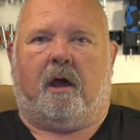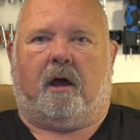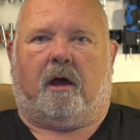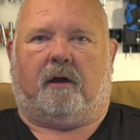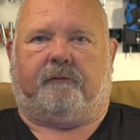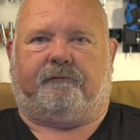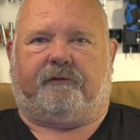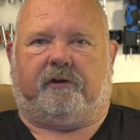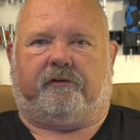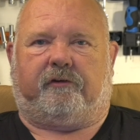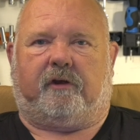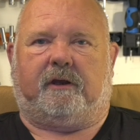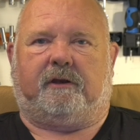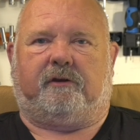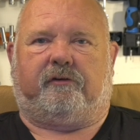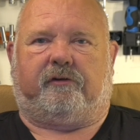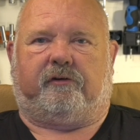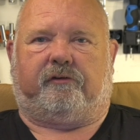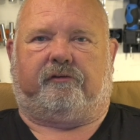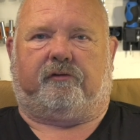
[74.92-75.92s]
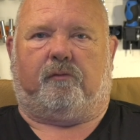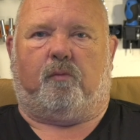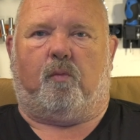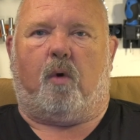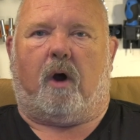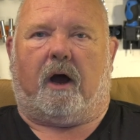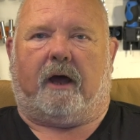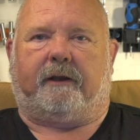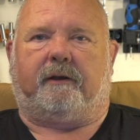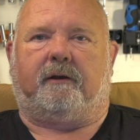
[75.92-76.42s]
I've designed System
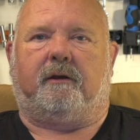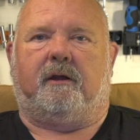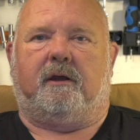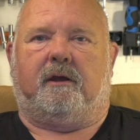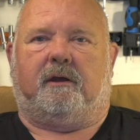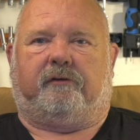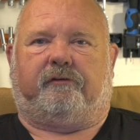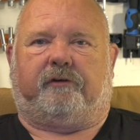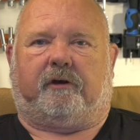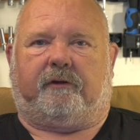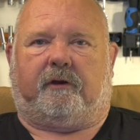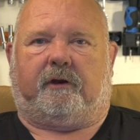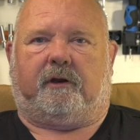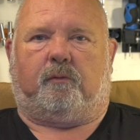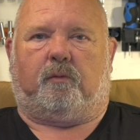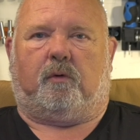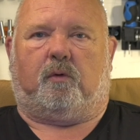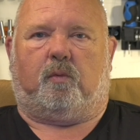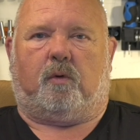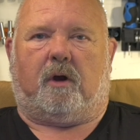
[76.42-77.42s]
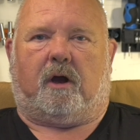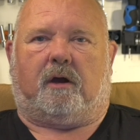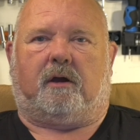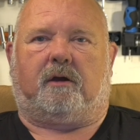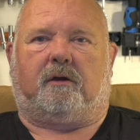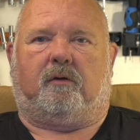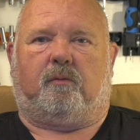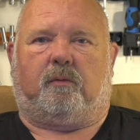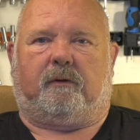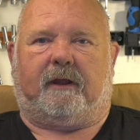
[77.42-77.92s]
ONE so that it will
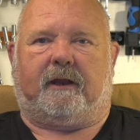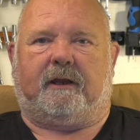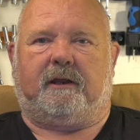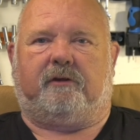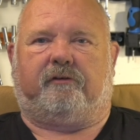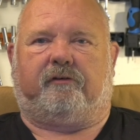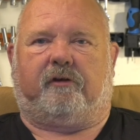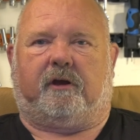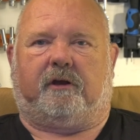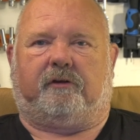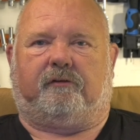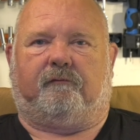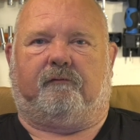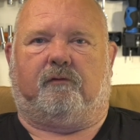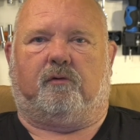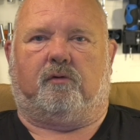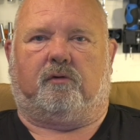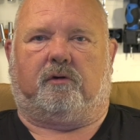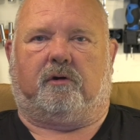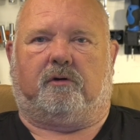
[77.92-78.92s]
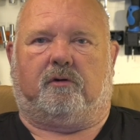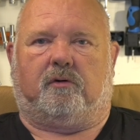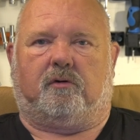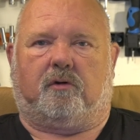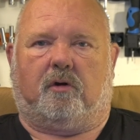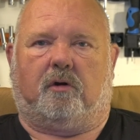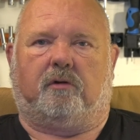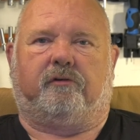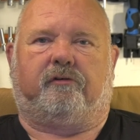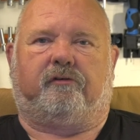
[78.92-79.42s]
work with any size of organ or
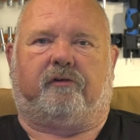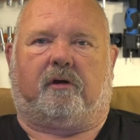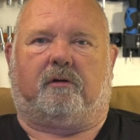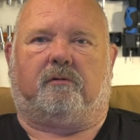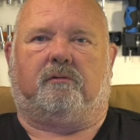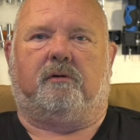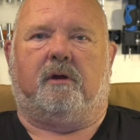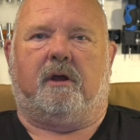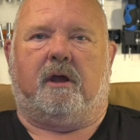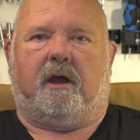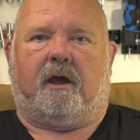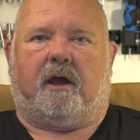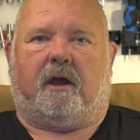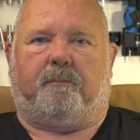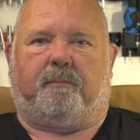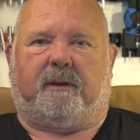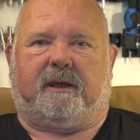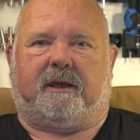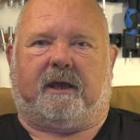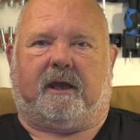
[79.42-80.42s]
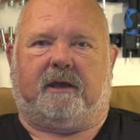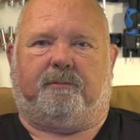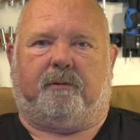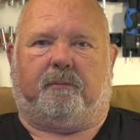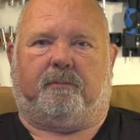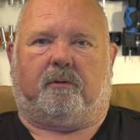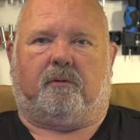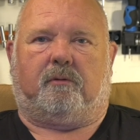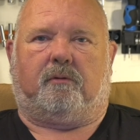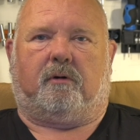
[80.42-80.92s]
console and be
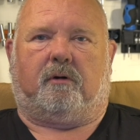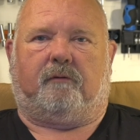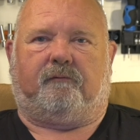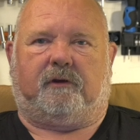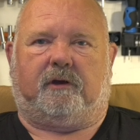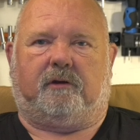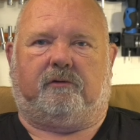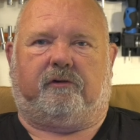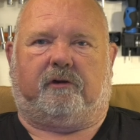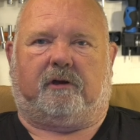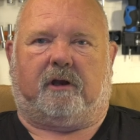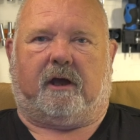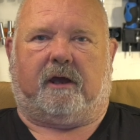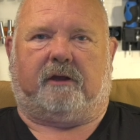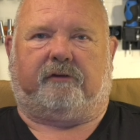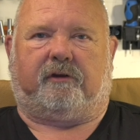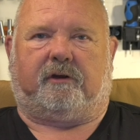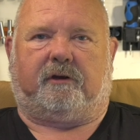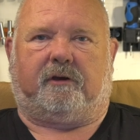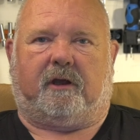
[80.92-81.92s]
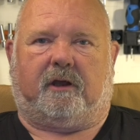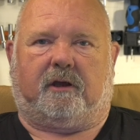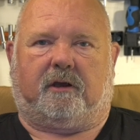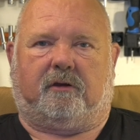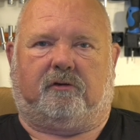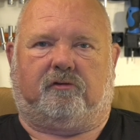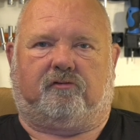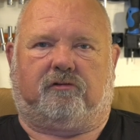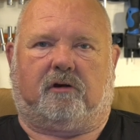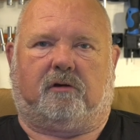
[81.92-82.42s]
capable of utilising and
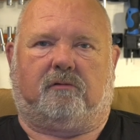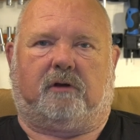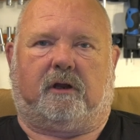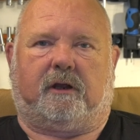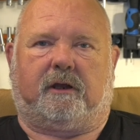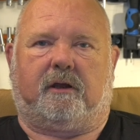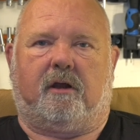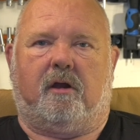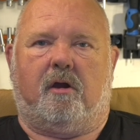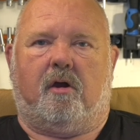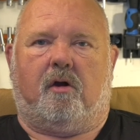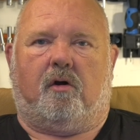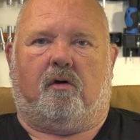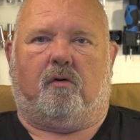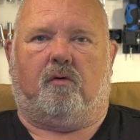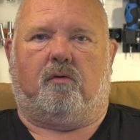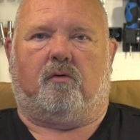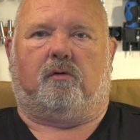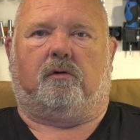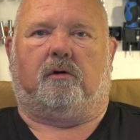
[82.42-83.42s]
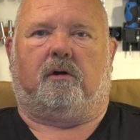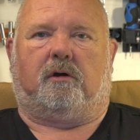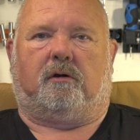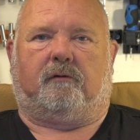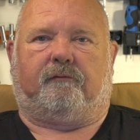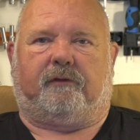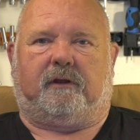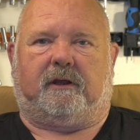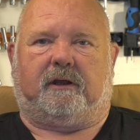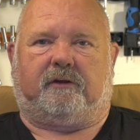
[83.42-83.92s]
controlling all
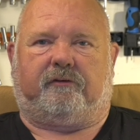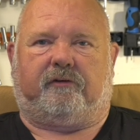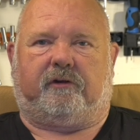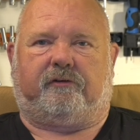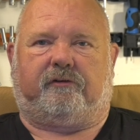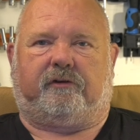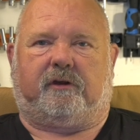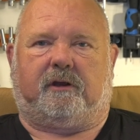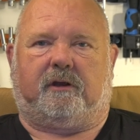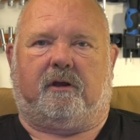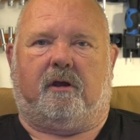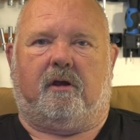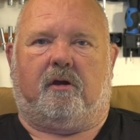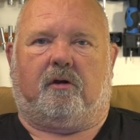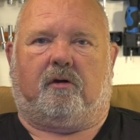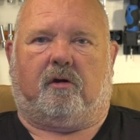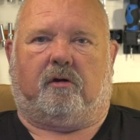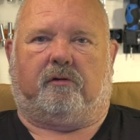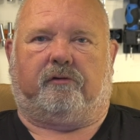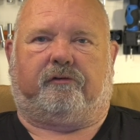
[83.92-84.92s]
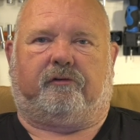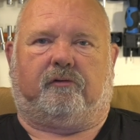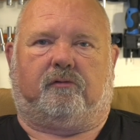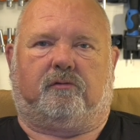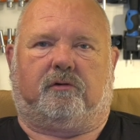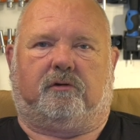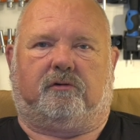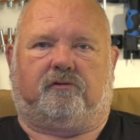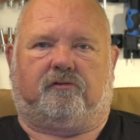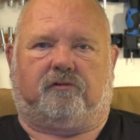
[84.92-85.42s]
of the existing
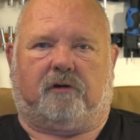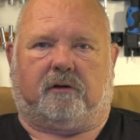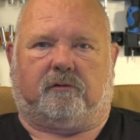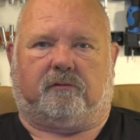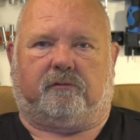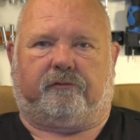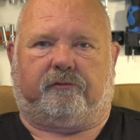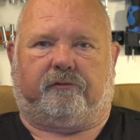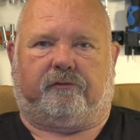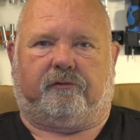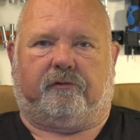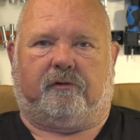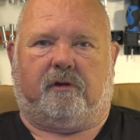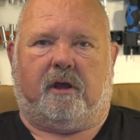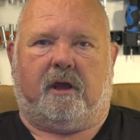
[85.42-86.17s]
console controls.